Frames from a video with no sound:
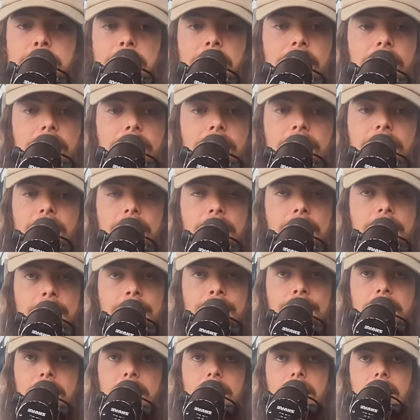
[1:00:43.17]
block
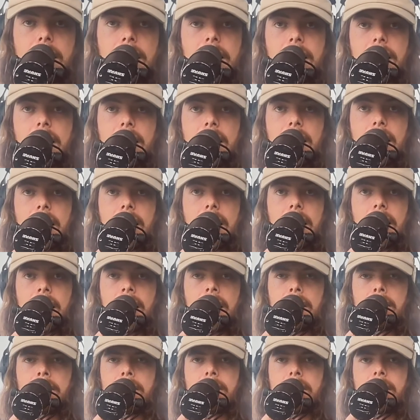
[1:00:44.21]

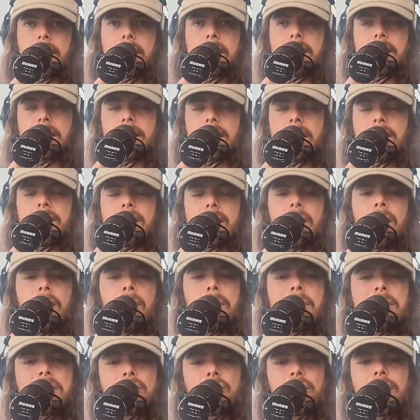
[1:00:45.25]
and I
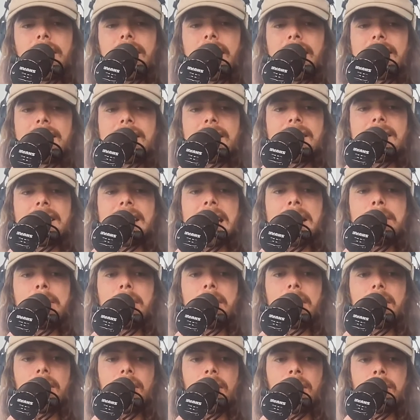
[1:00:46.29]
almost treat it like as a
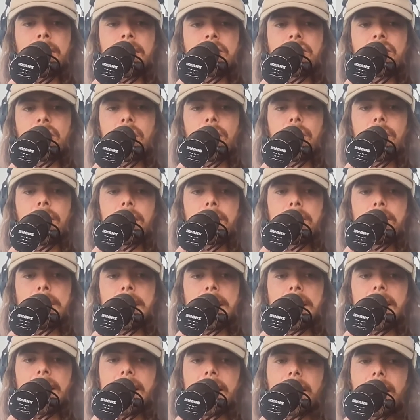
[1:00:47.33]
demon on my shoulder,
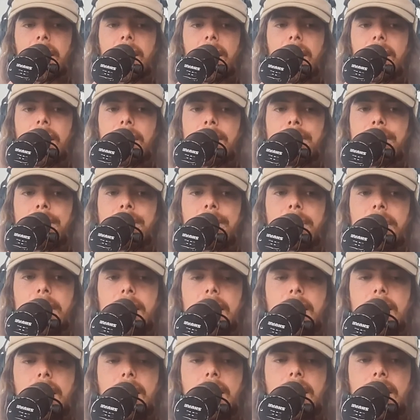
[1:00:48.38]
being like, oh,
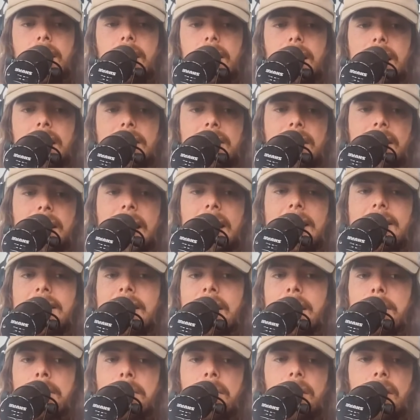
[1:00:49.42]
that's okay,
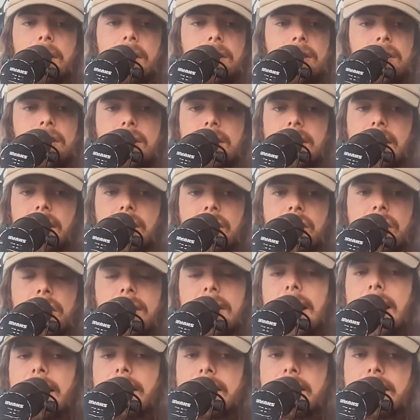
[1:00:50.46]
Tim. You can just like chill out